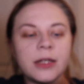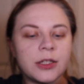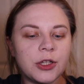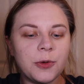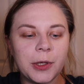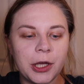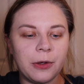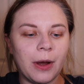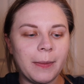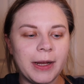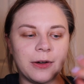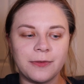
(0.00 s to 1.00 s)
Super cute.
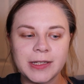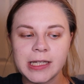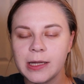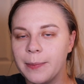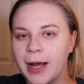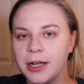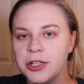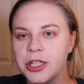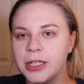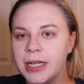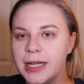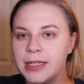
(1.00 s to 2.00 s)
I mean, obviously the
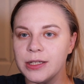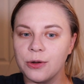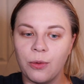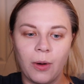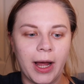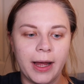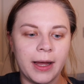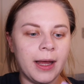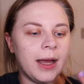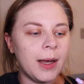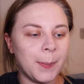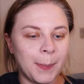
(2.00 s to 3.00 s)
packaging is quite
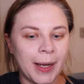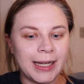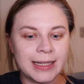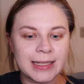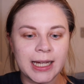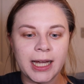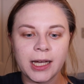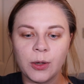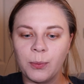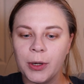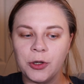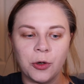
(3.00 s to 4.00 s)
basic,
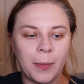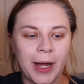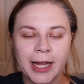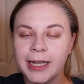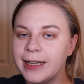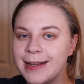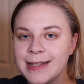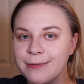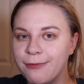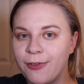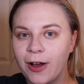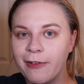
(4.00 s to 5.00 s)
but you're paying less
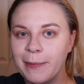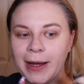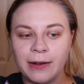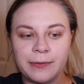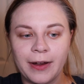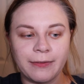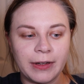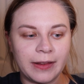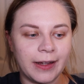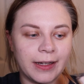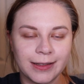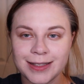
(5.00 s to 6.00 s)
than £5 for
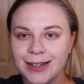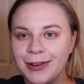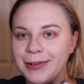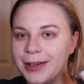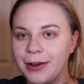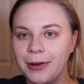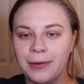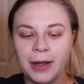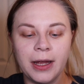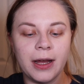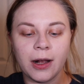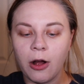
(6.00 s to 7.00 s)
everything, so you know,
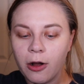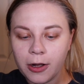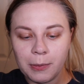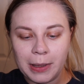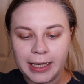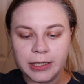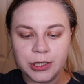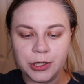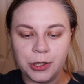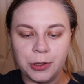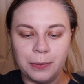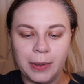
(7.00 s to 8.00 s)
can't complain
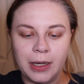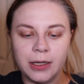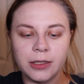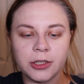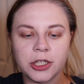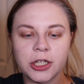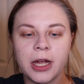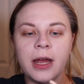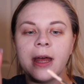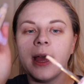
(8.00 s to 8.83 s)
too much.